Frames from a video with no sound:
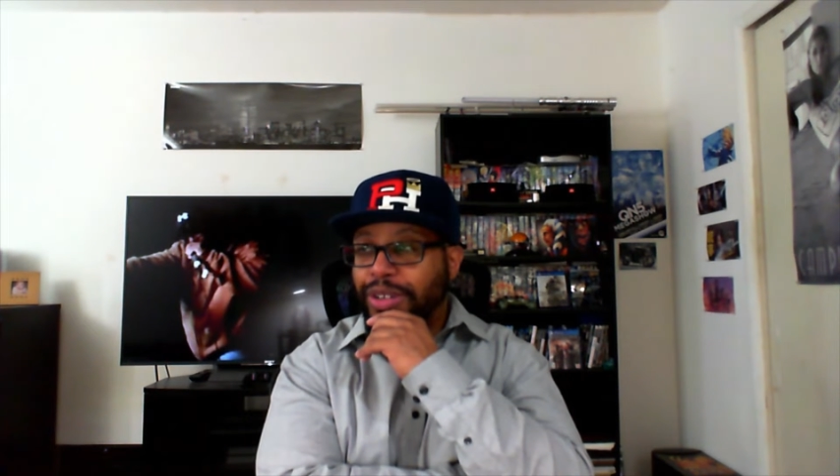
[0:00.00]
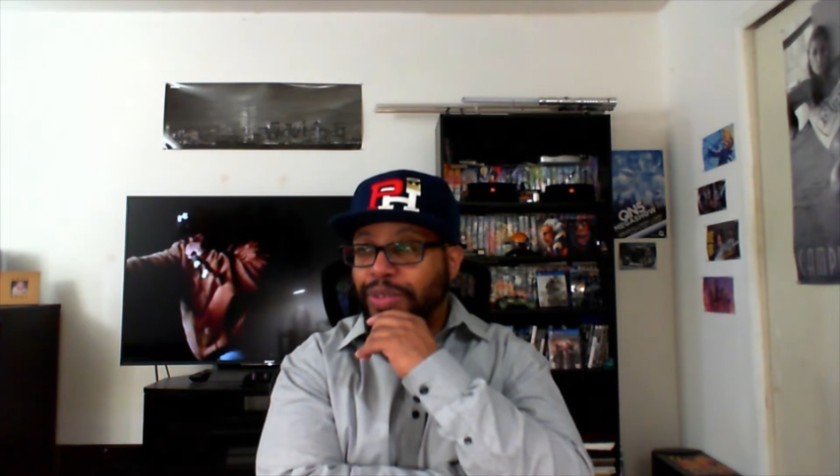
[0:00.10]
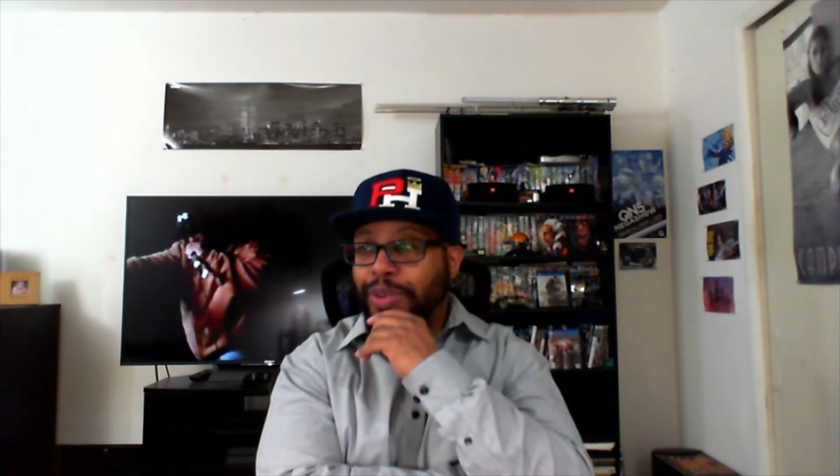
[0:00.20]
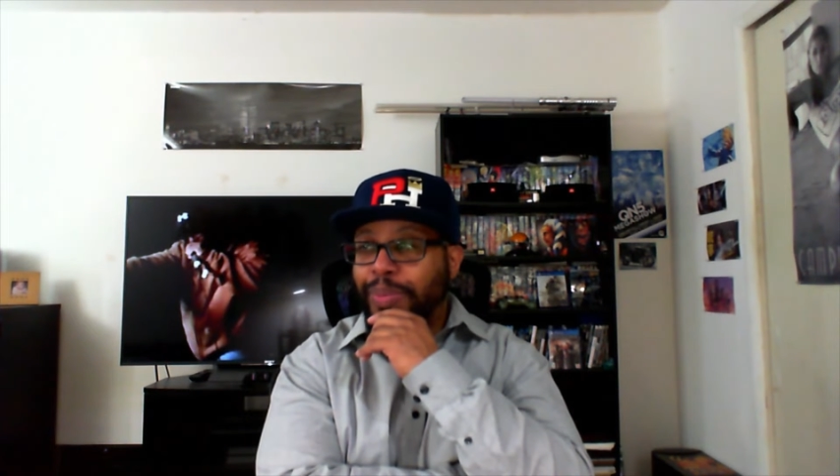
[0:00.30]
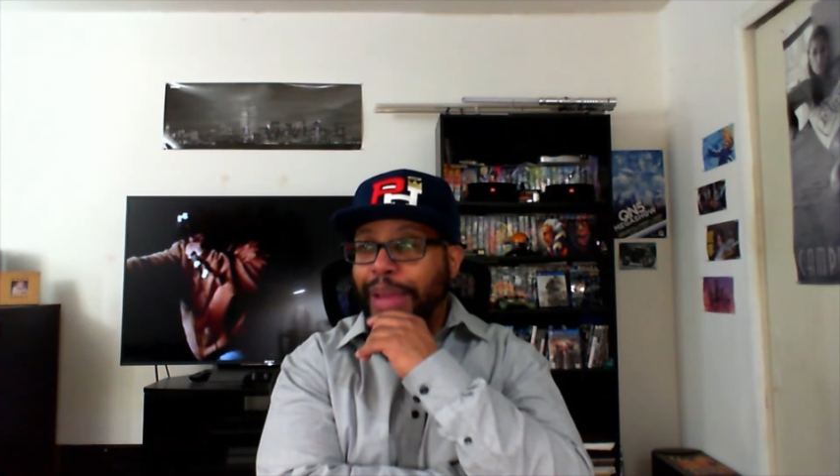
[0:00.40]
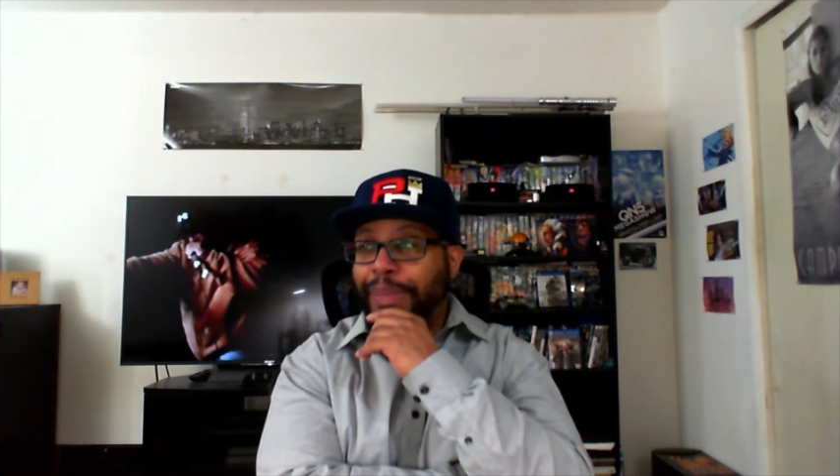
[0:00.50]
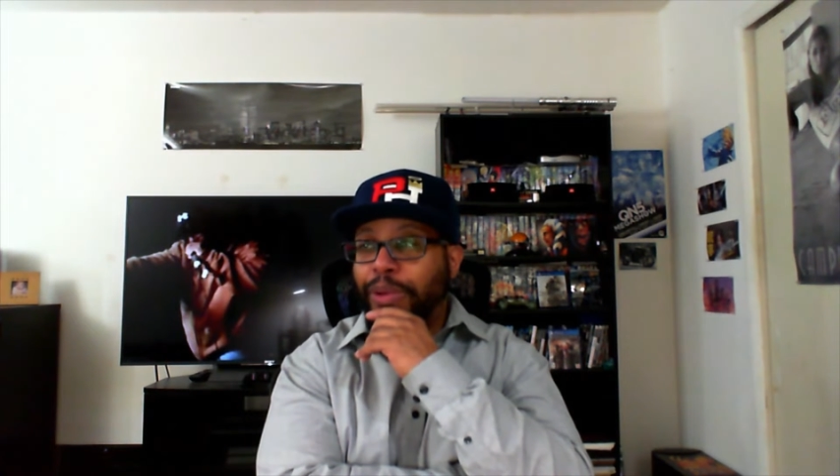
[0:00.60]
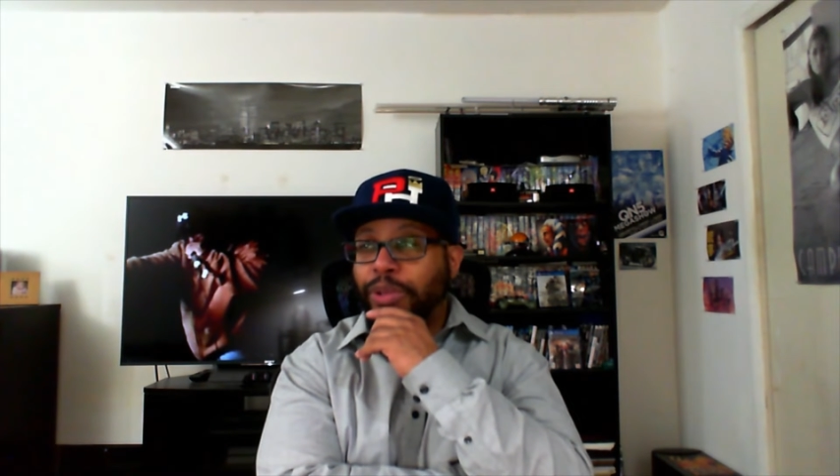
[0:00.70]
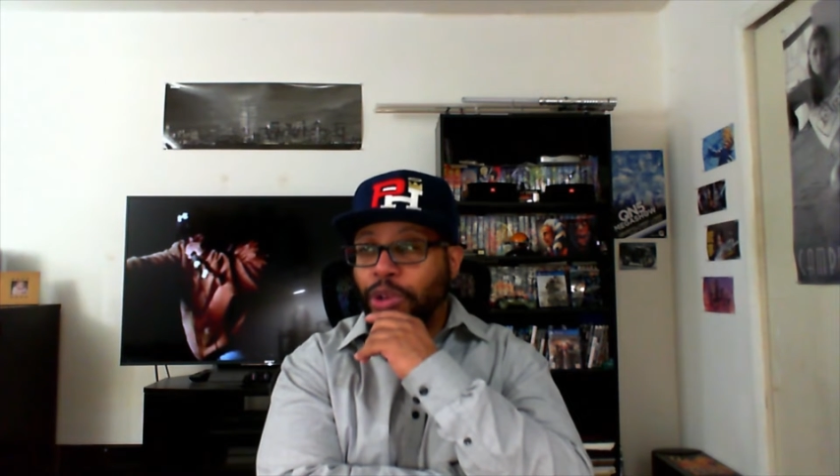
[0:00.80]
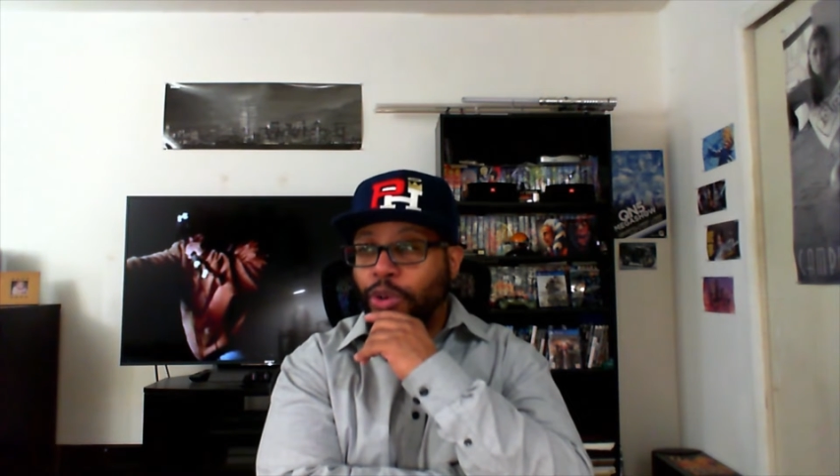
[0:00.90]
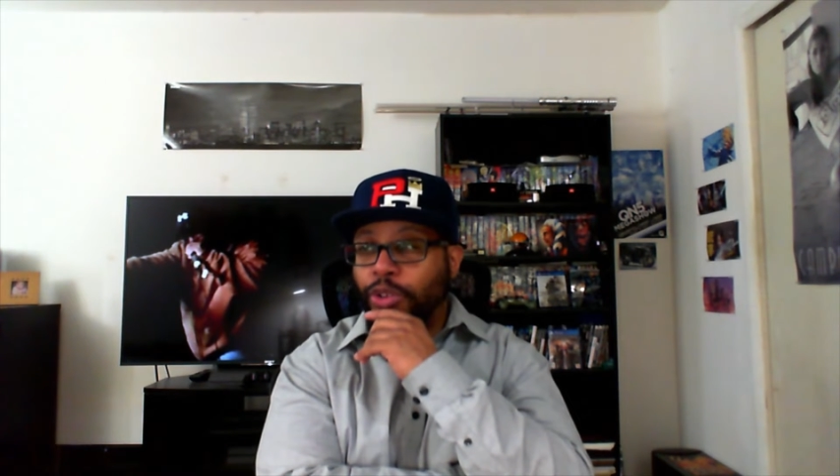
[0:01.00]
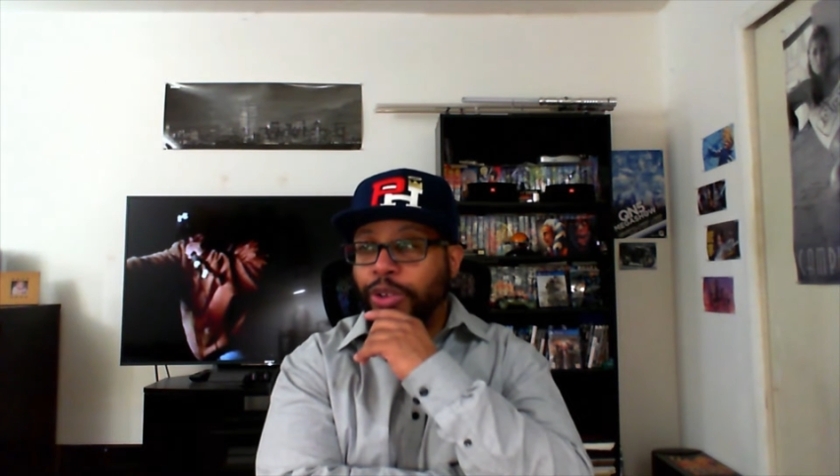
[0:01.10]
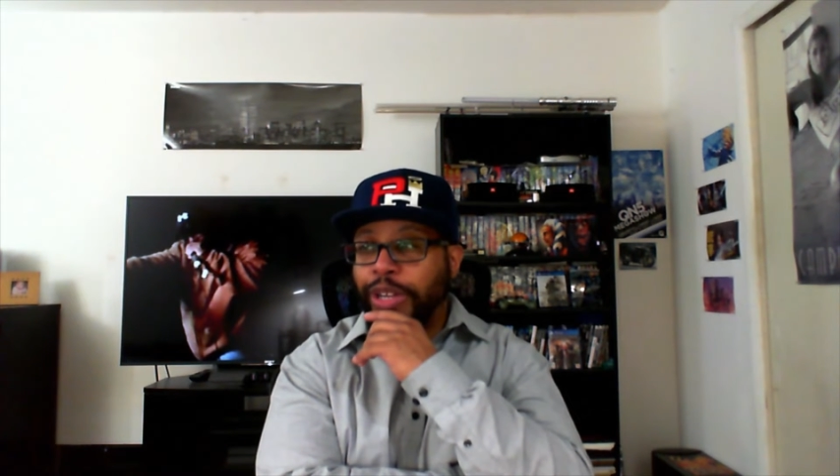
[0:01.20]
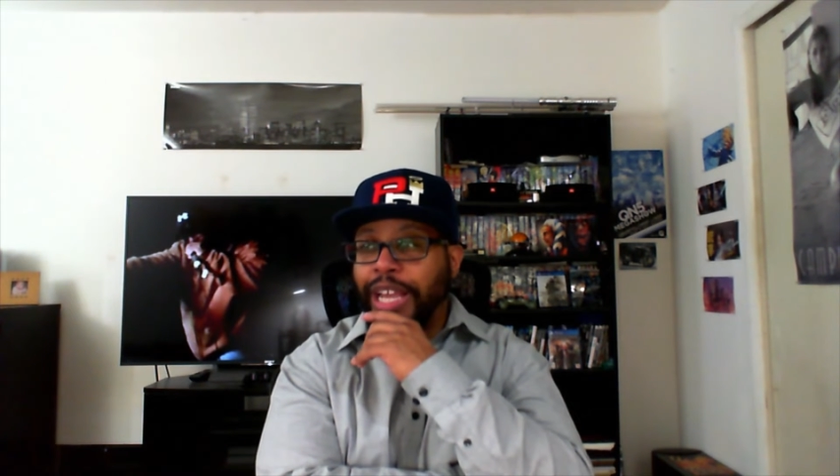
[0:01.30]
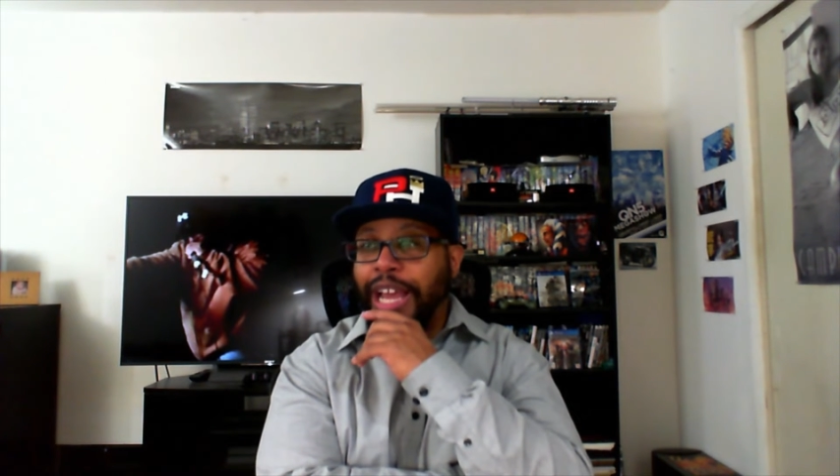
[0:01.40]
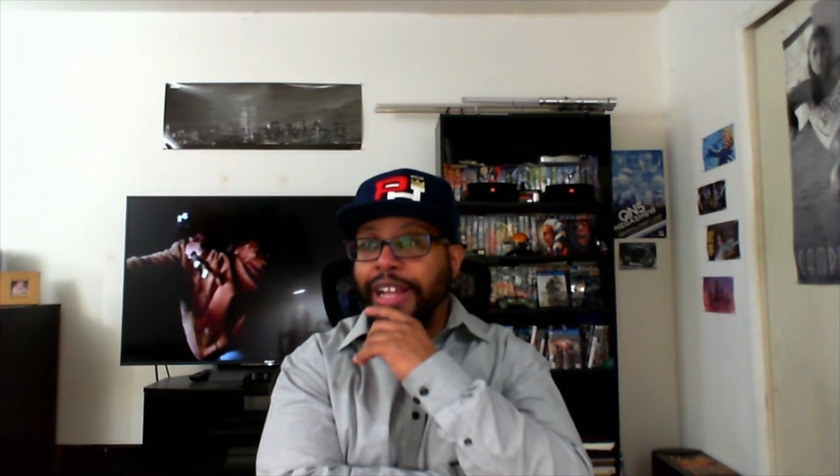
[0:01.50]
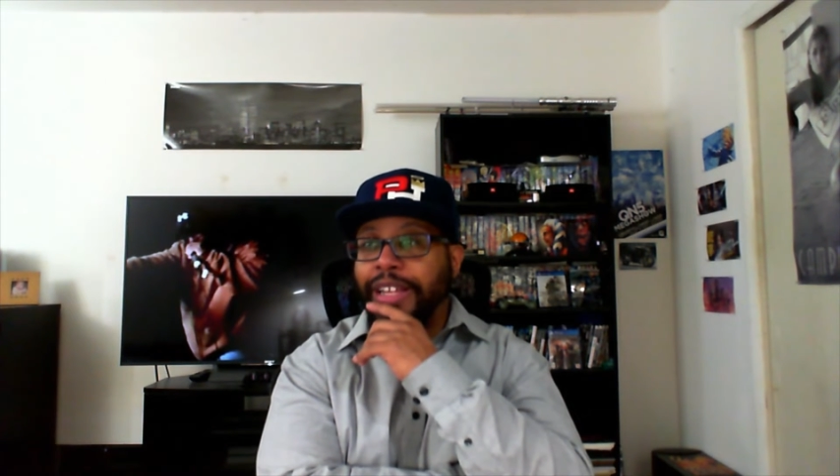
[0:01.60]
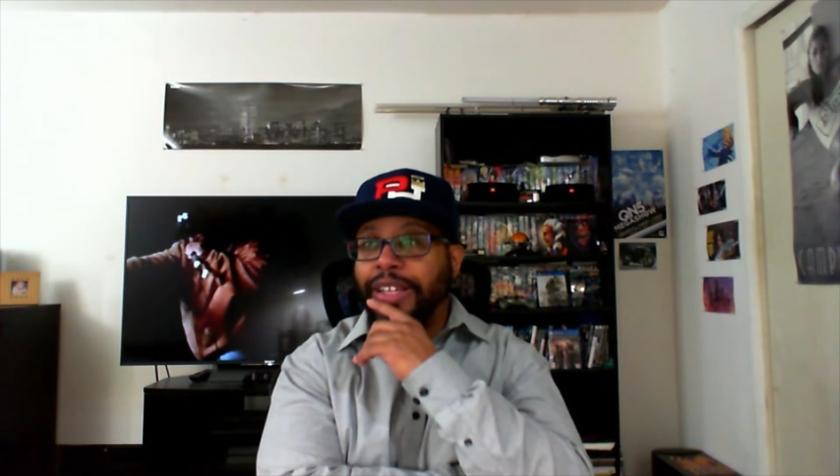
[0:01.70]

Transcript: when Batman was older and he had